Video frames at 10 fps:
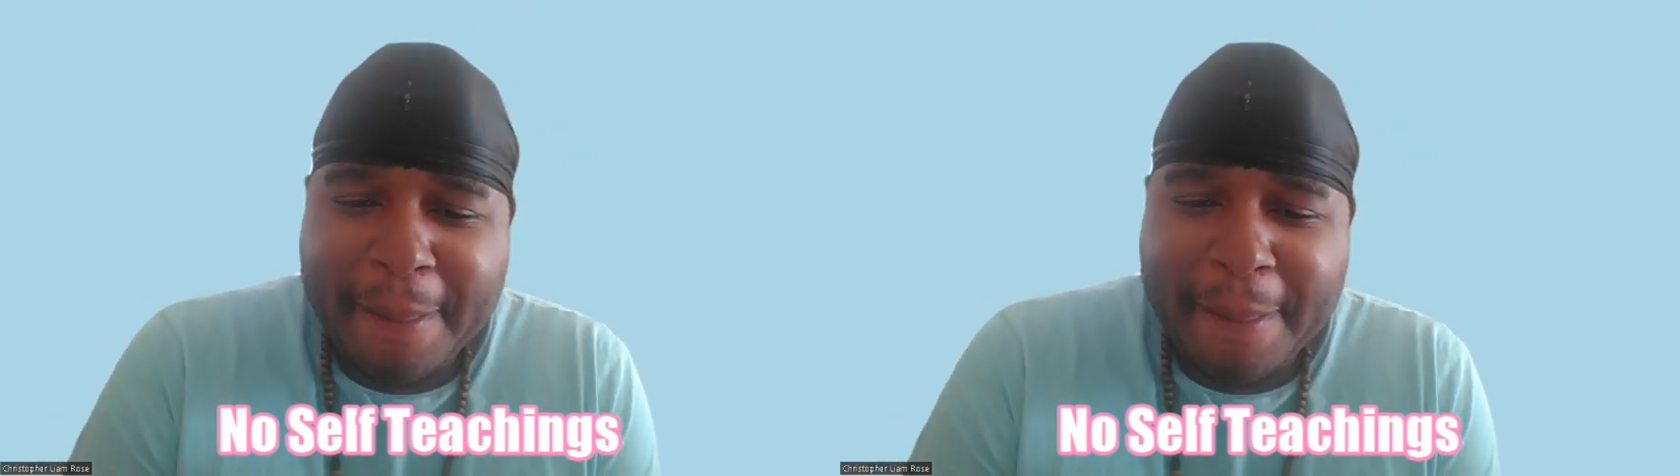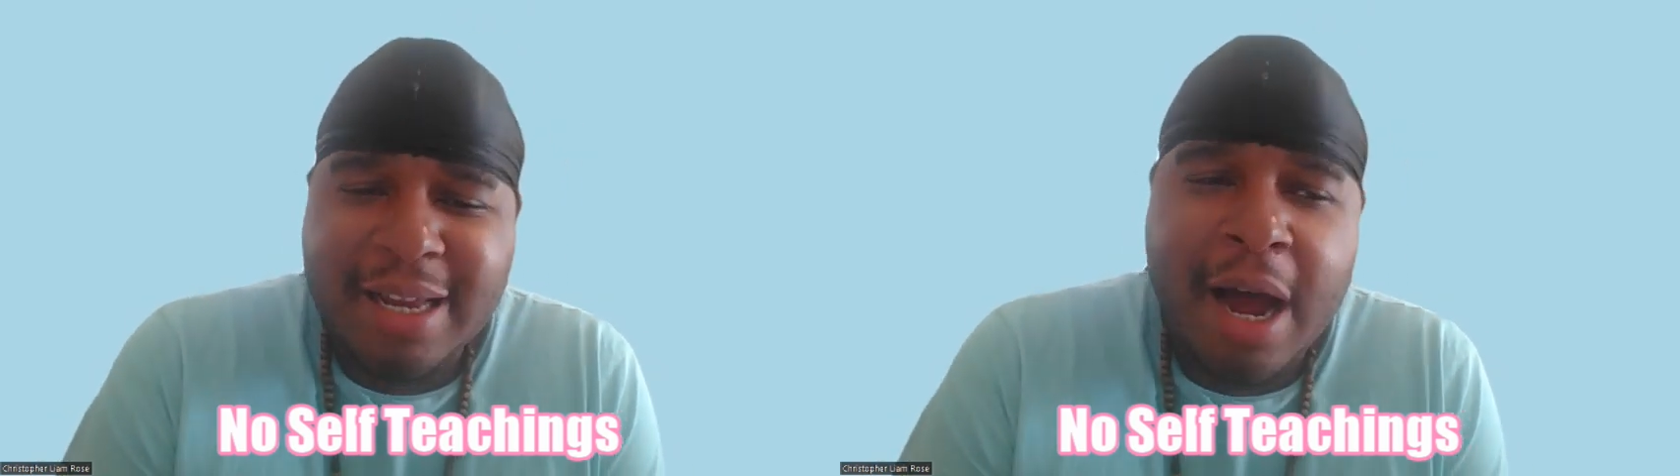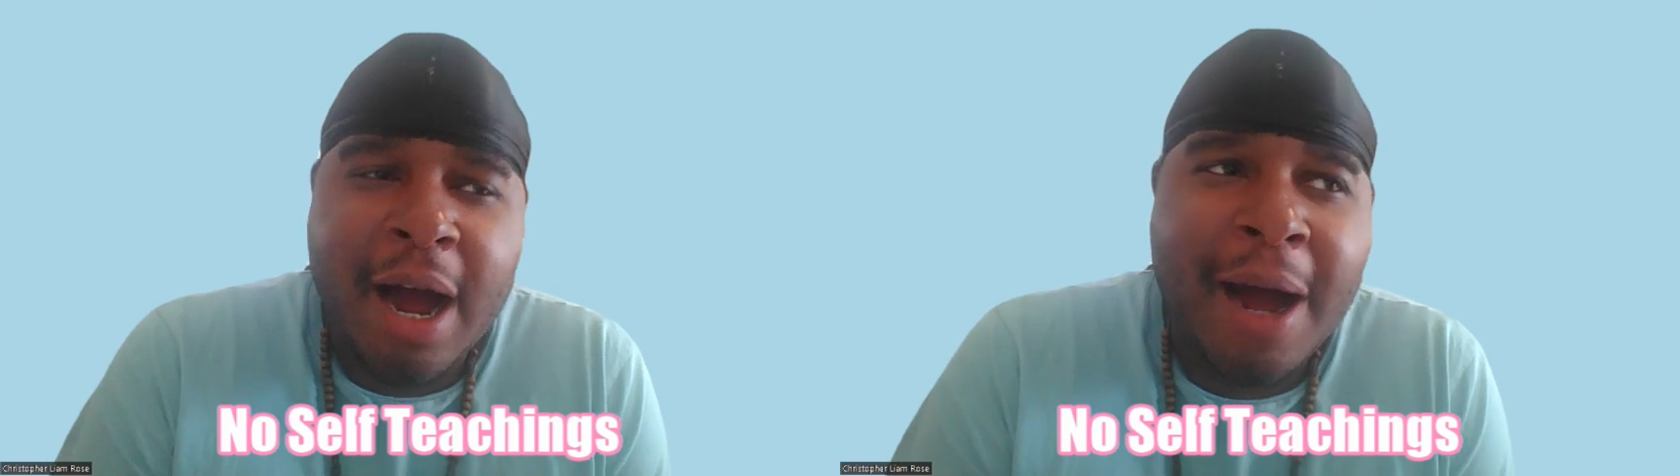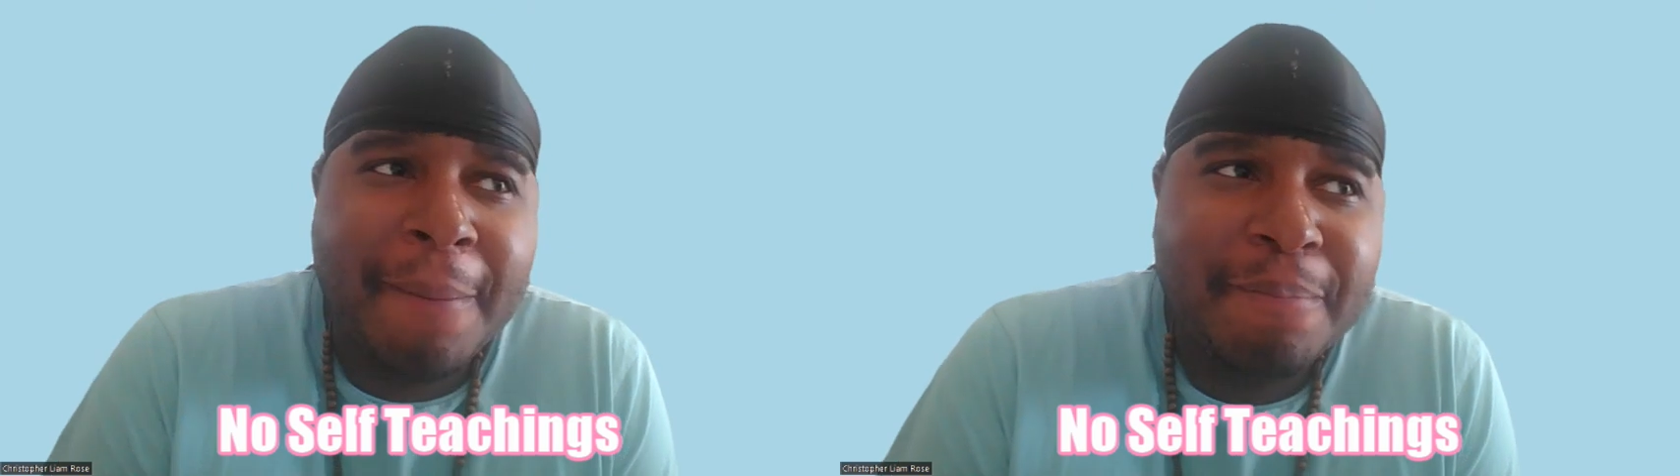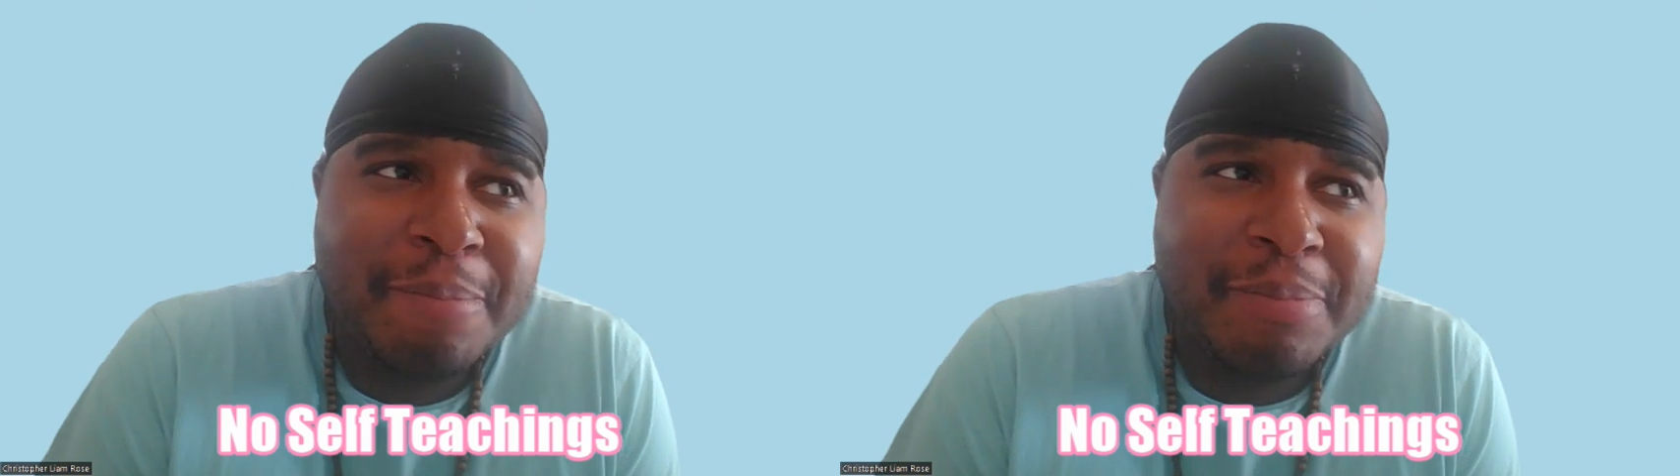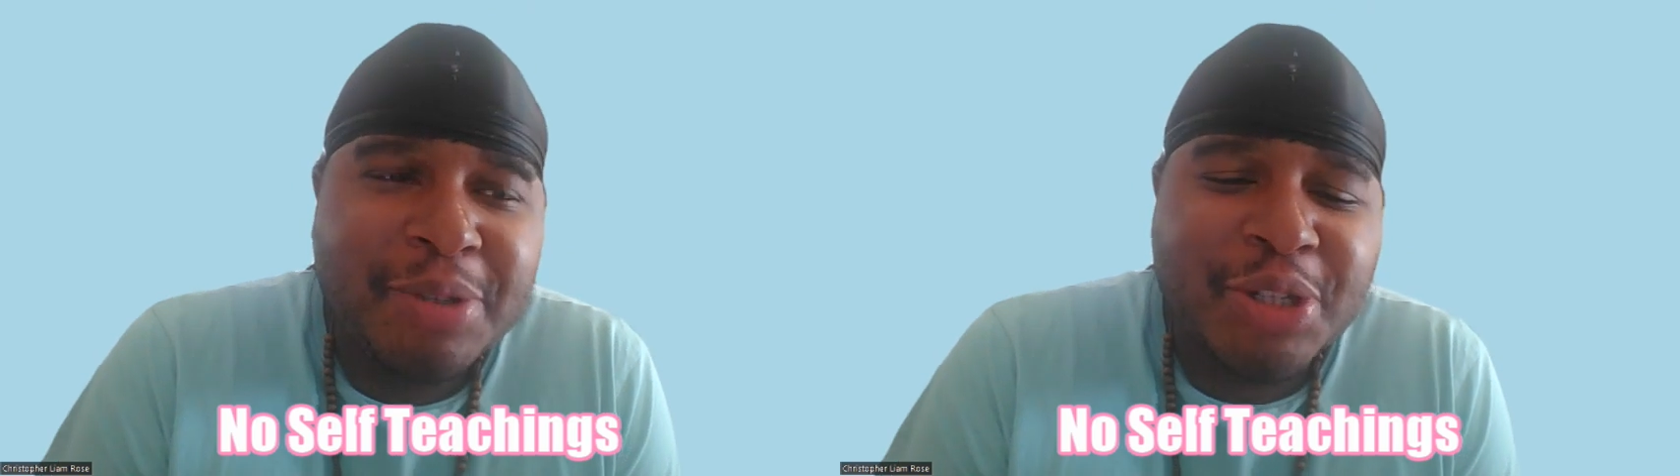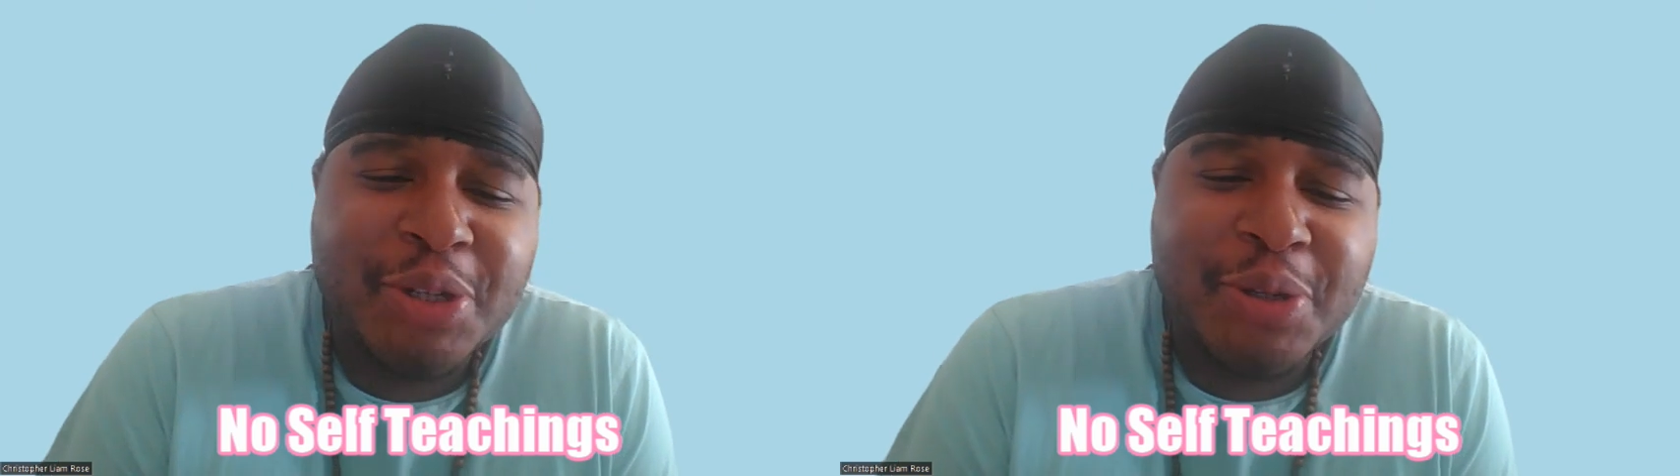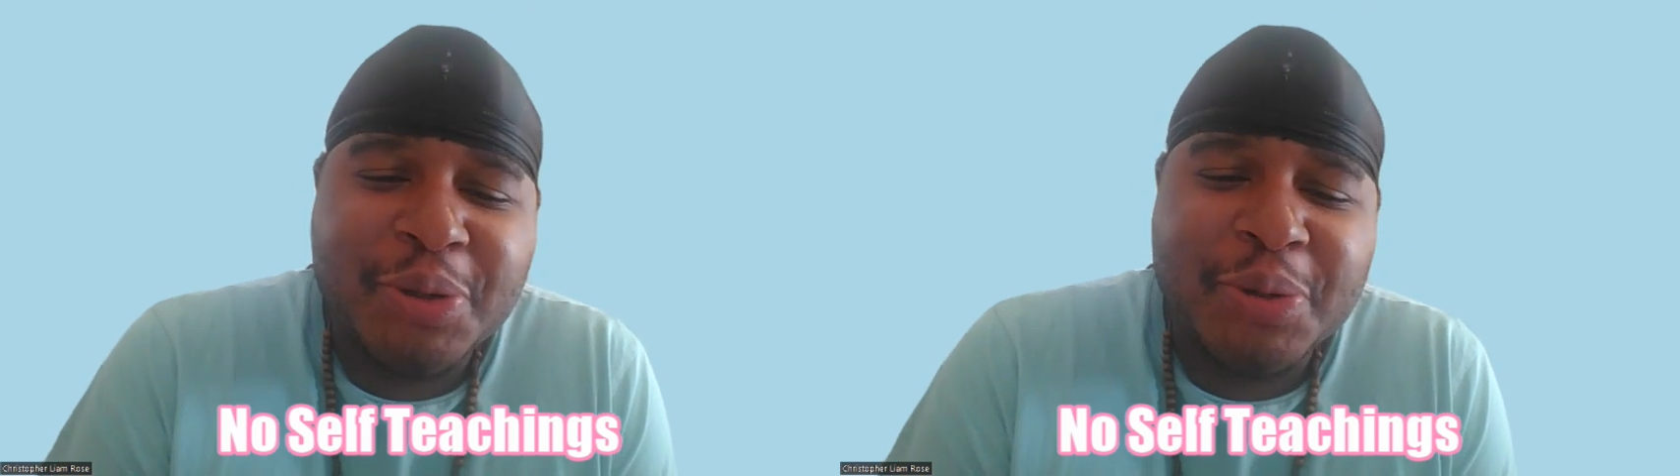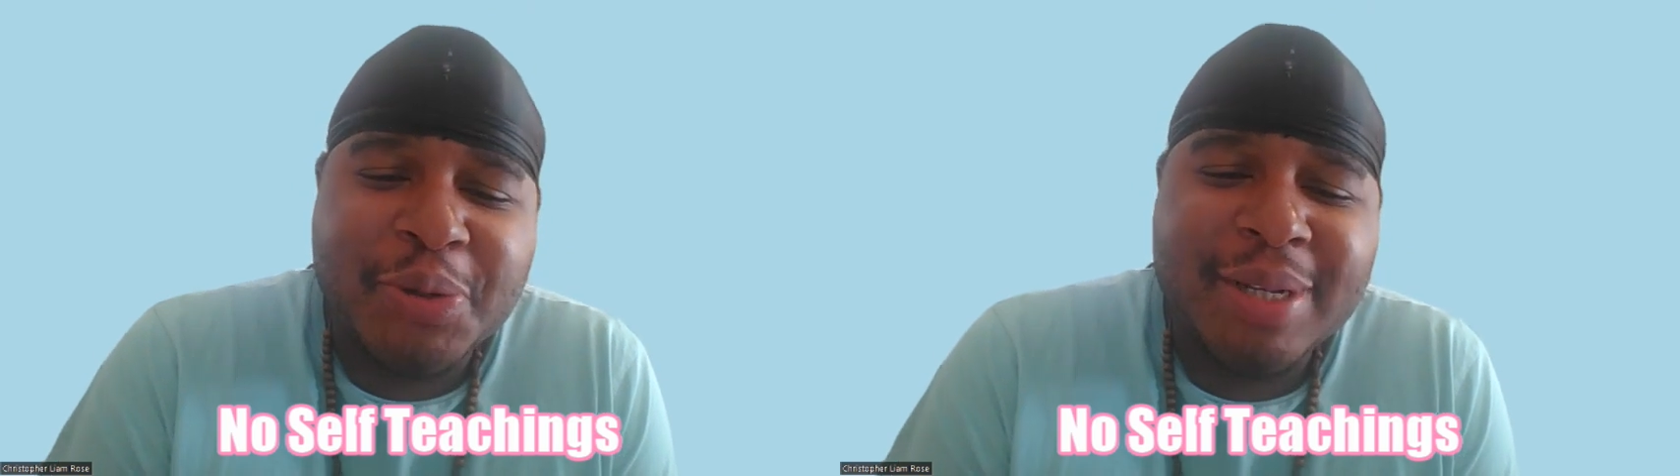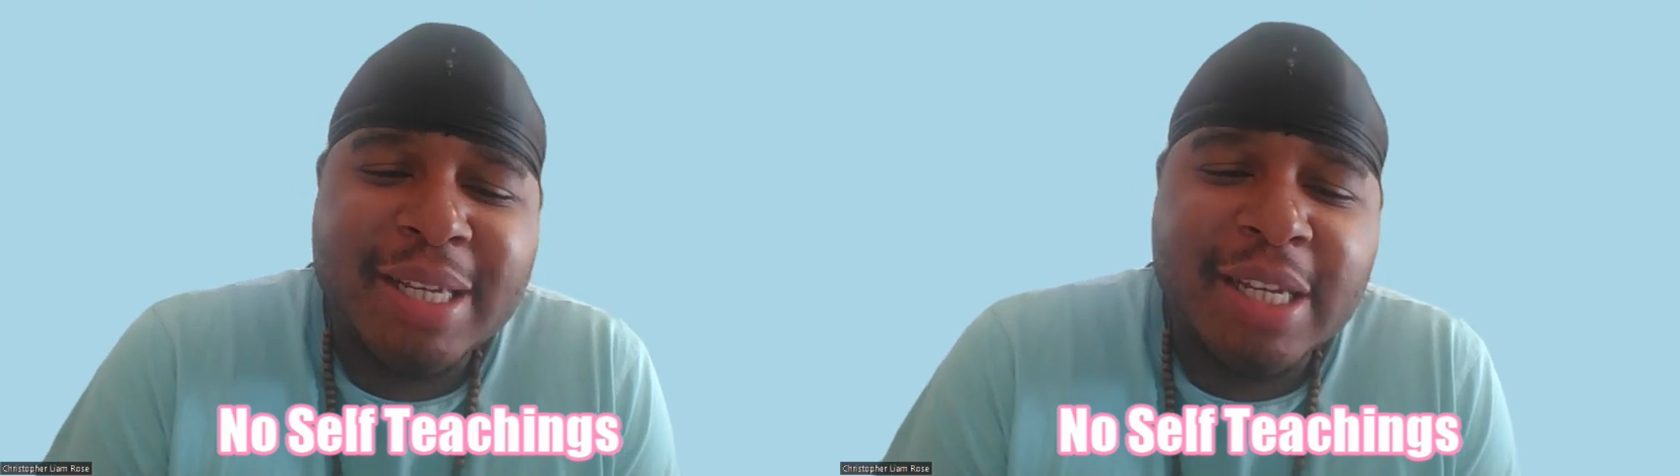It's up to